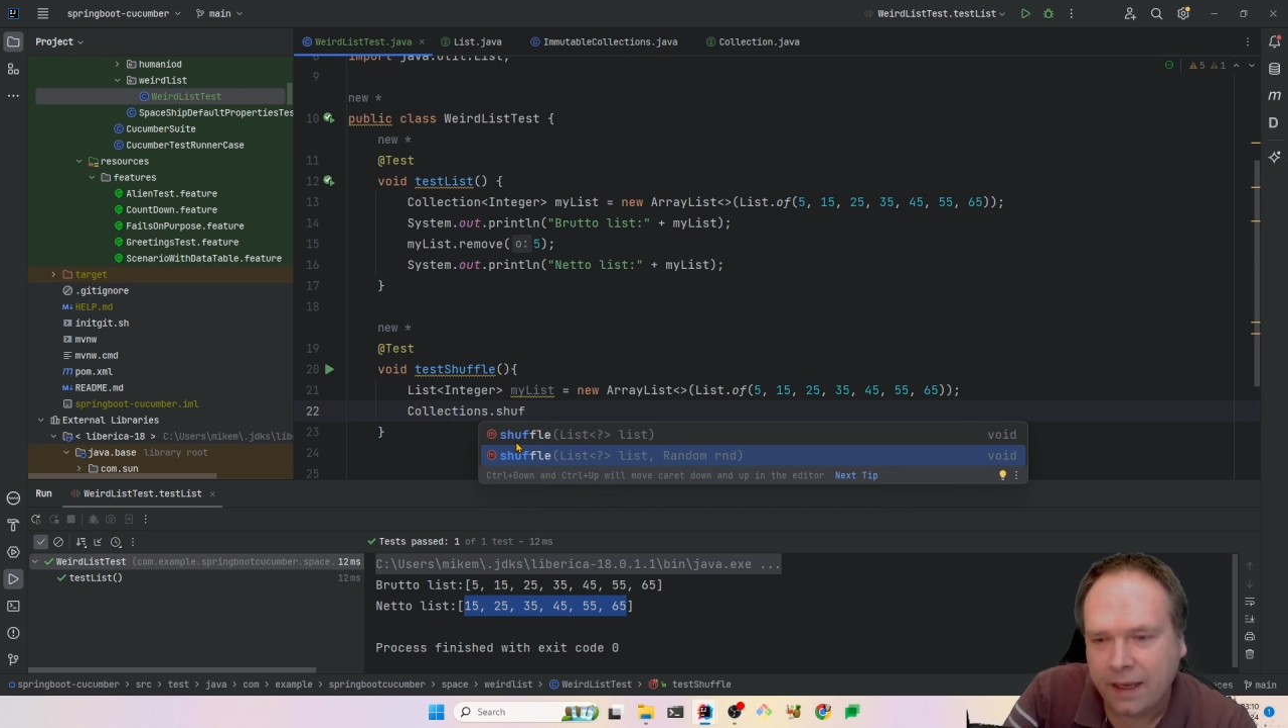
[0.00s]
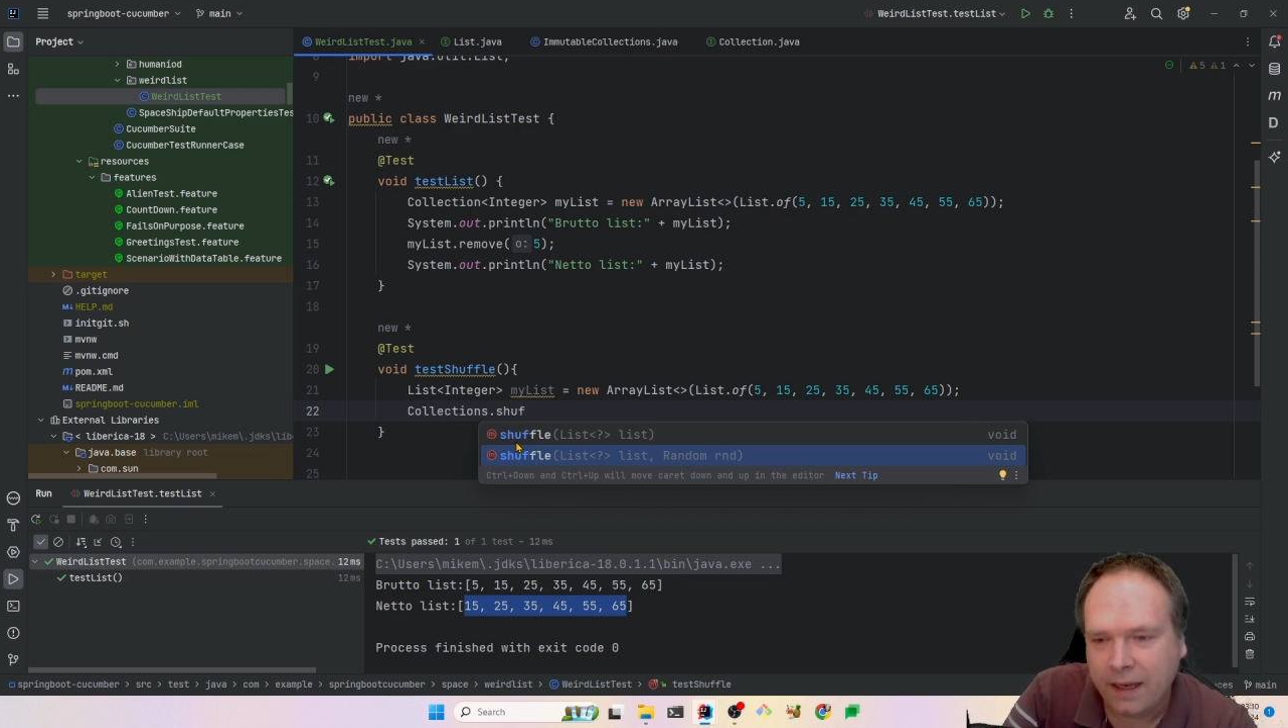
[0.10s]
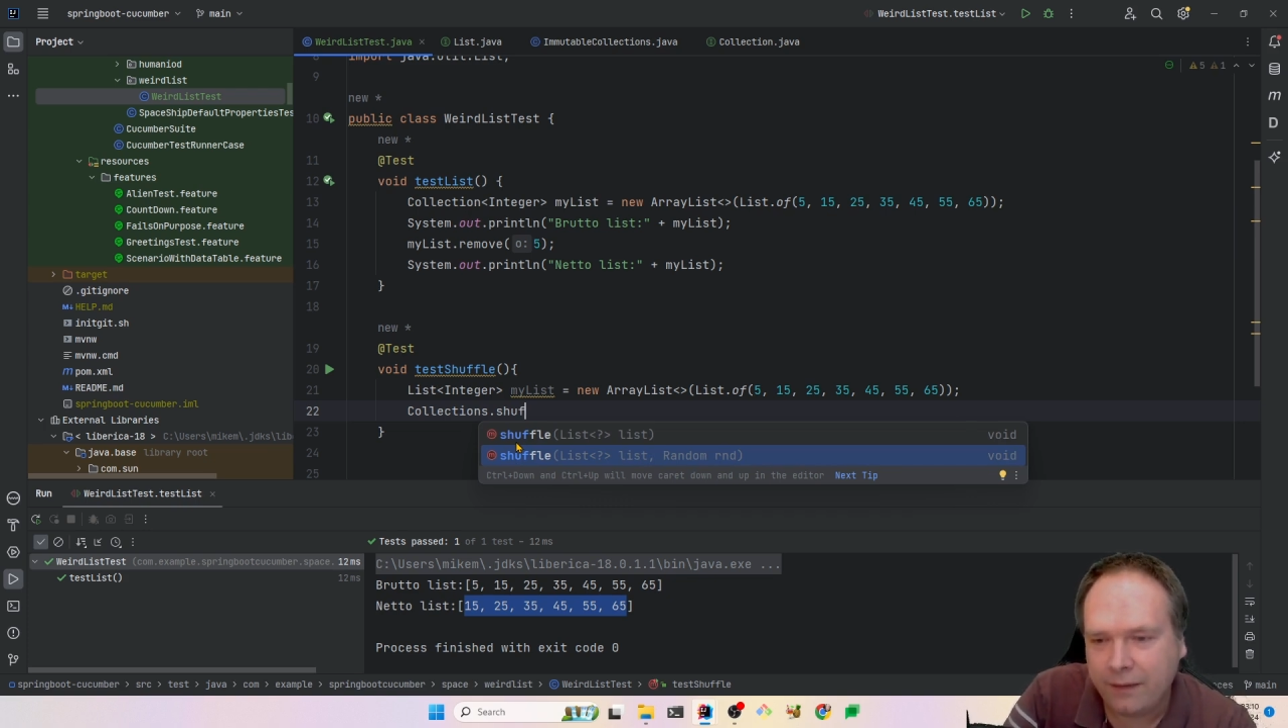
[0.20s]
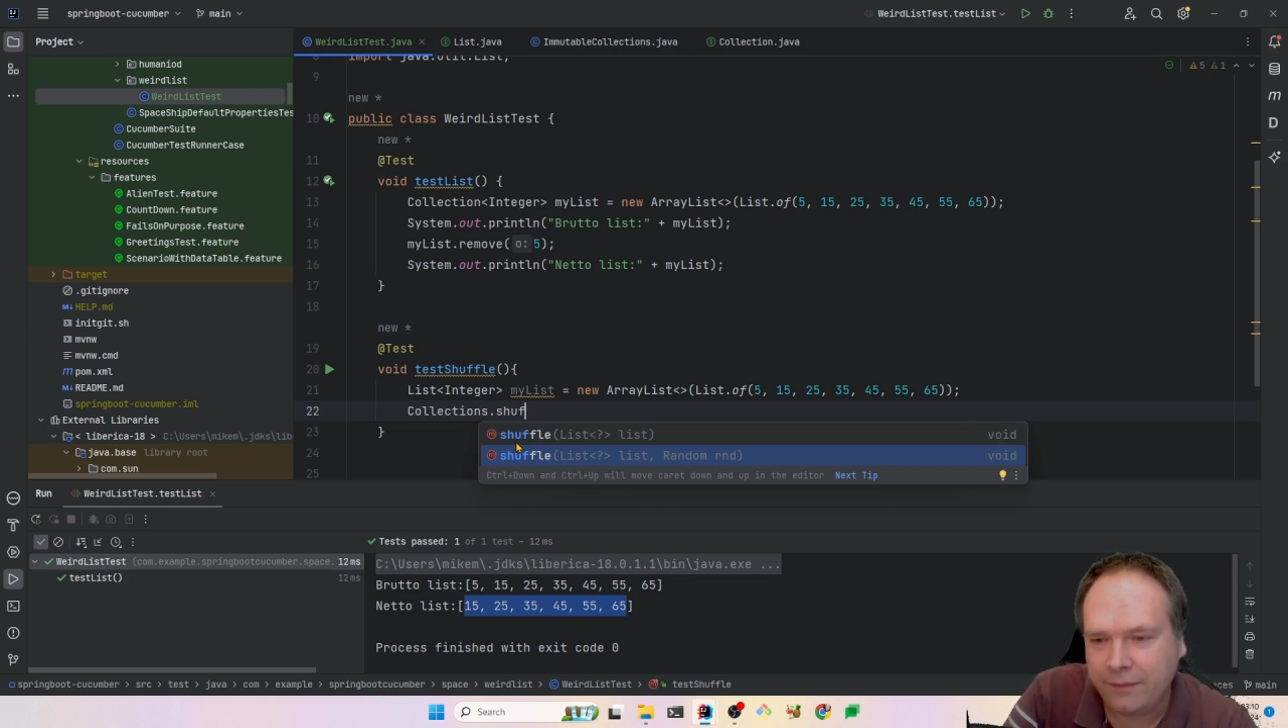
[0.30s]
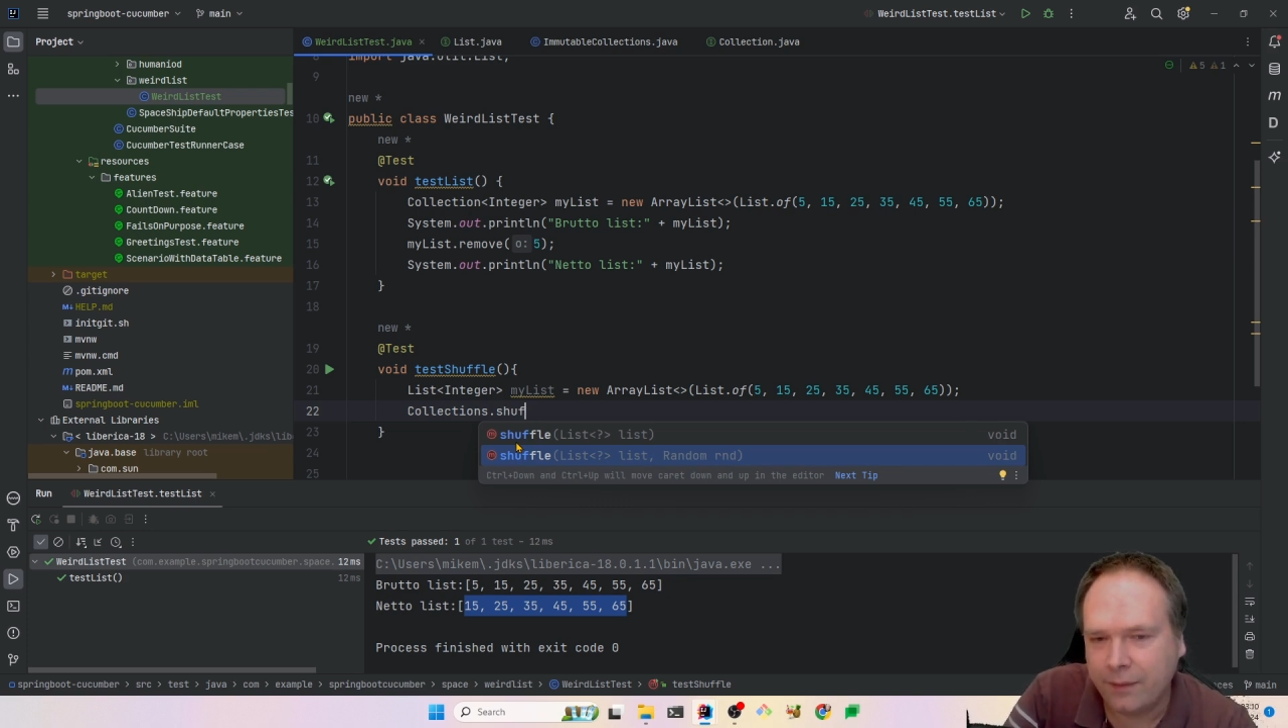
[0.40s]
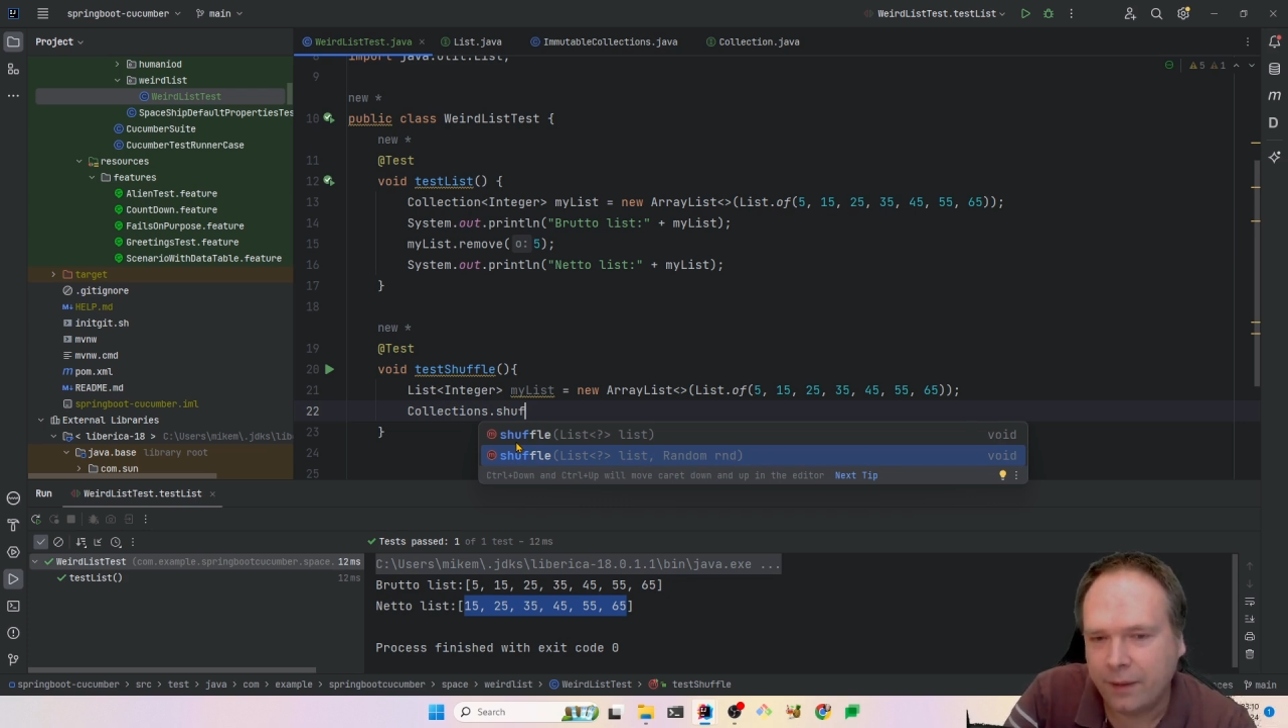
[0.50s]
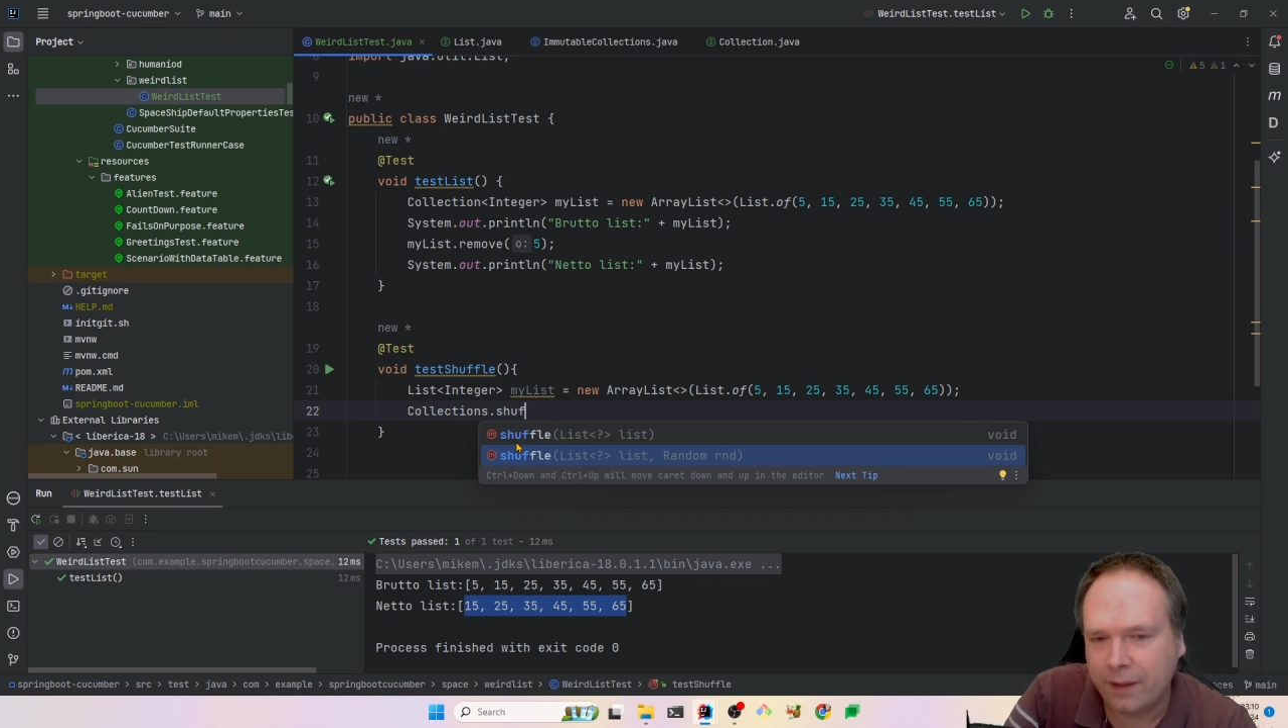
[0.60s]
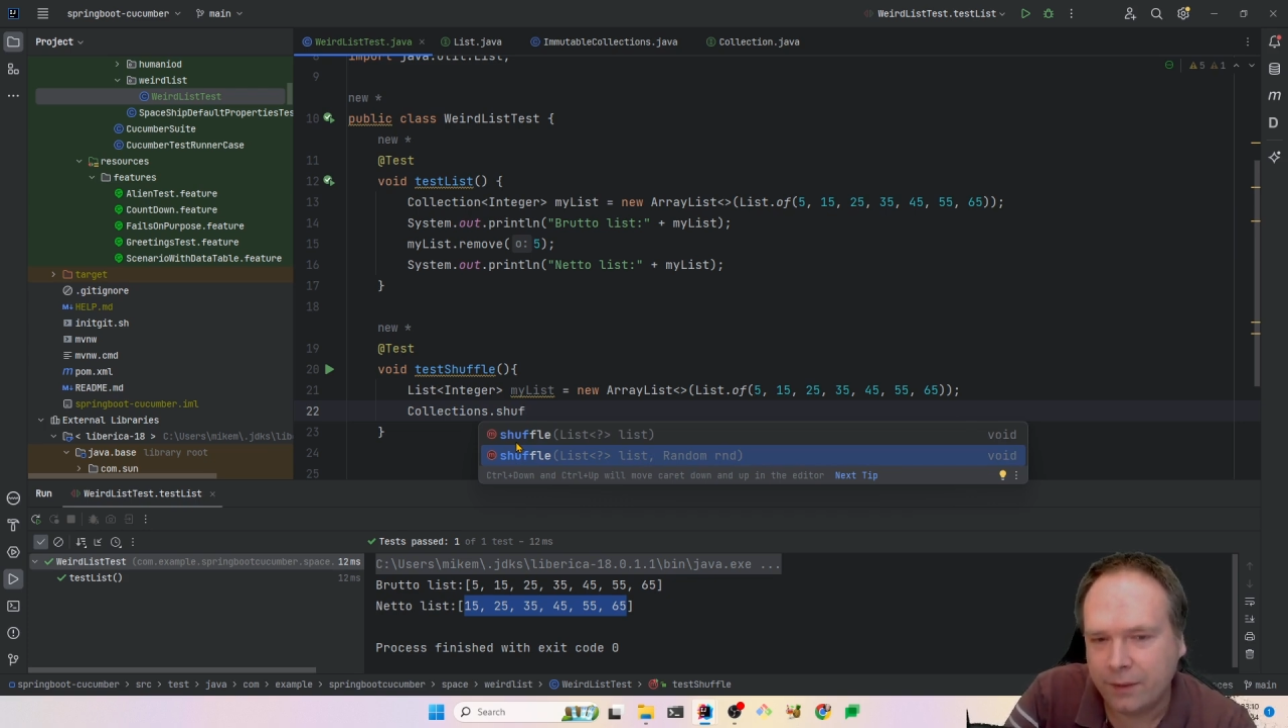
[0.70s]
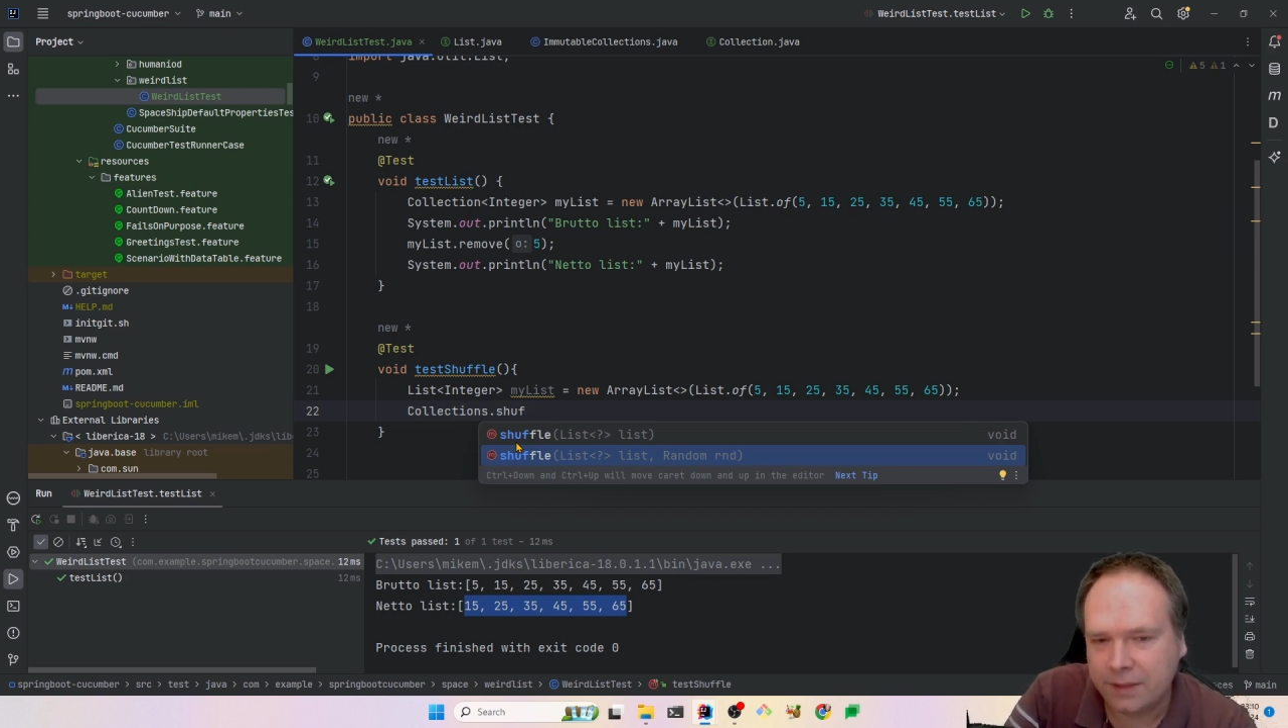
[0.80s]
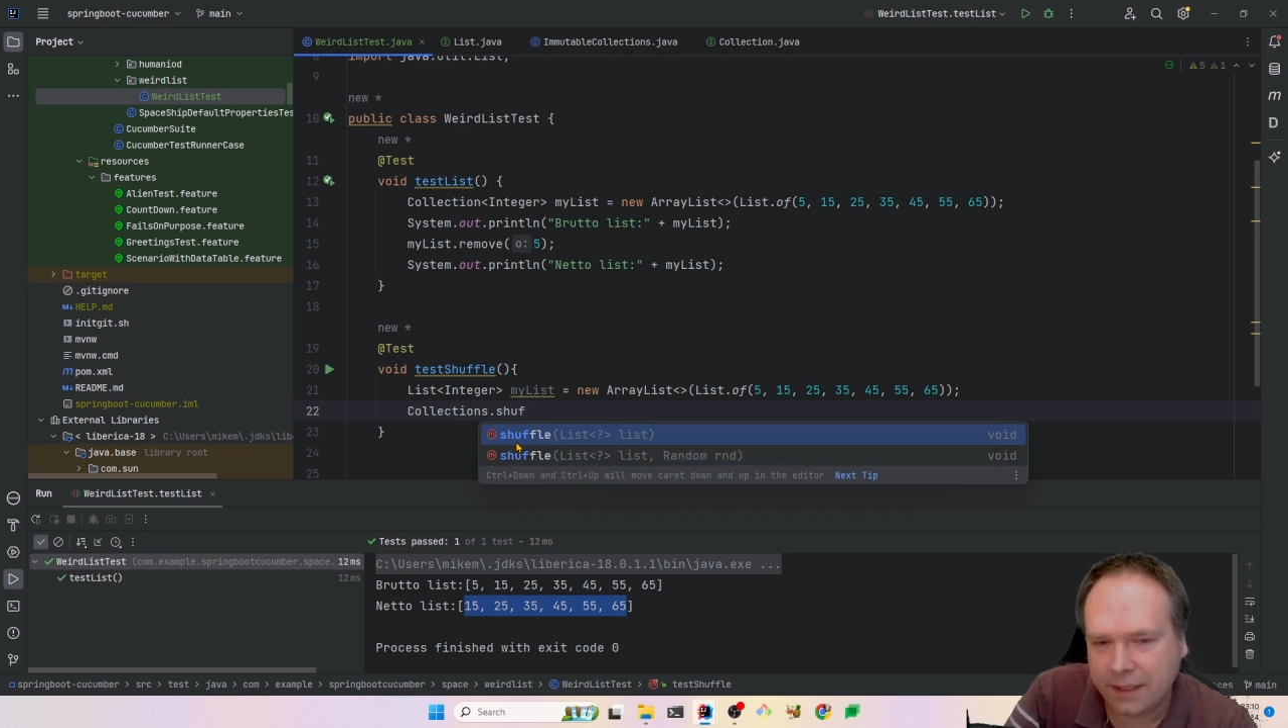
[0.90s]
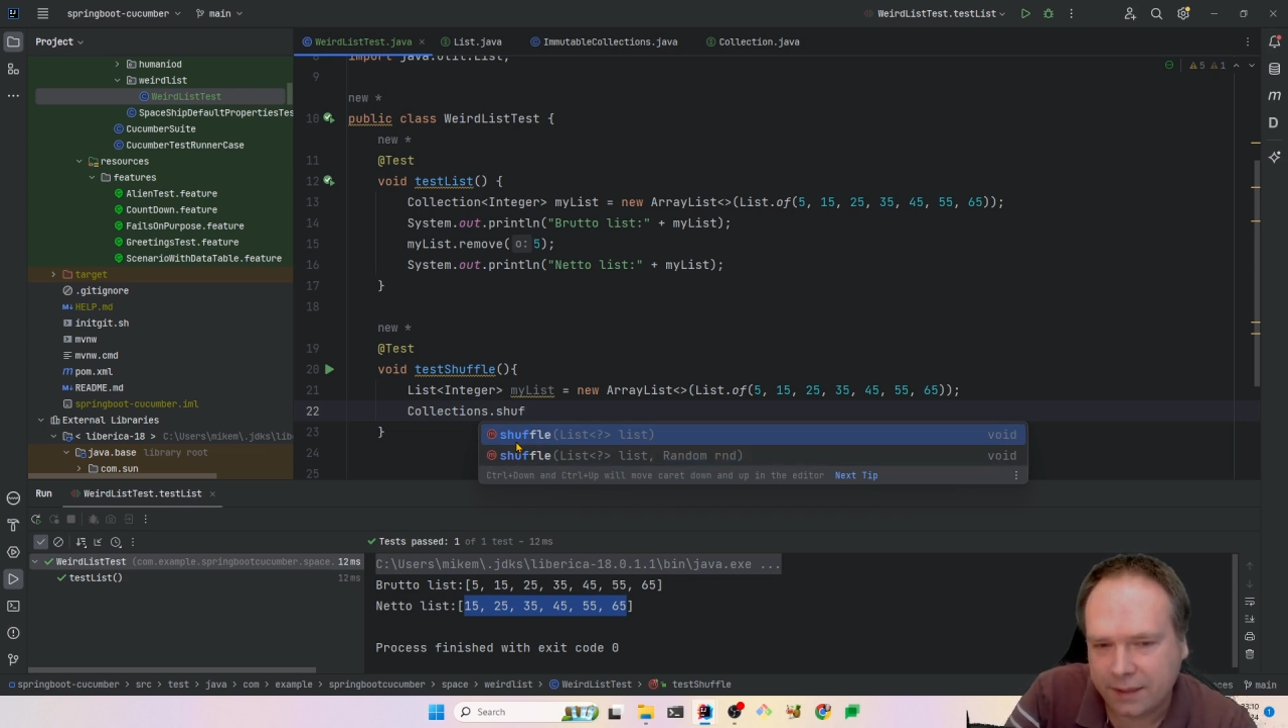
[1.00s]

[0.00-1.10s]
if you are using